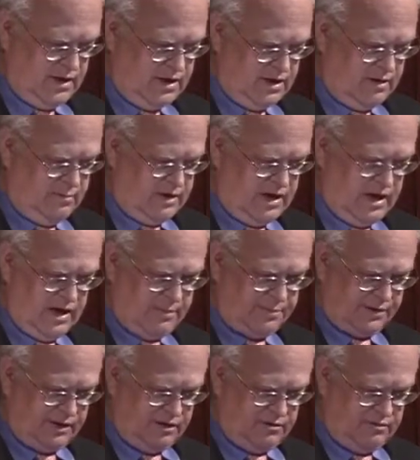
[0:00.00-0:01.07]
that I'm an
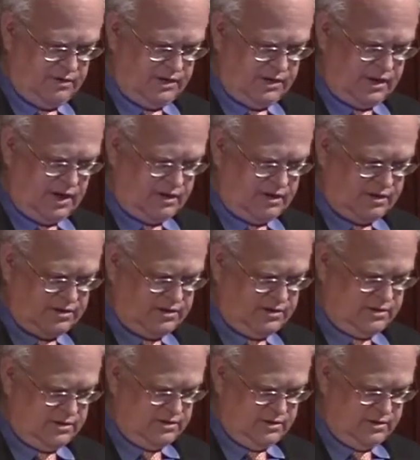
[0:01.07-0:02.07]
absolute zealot.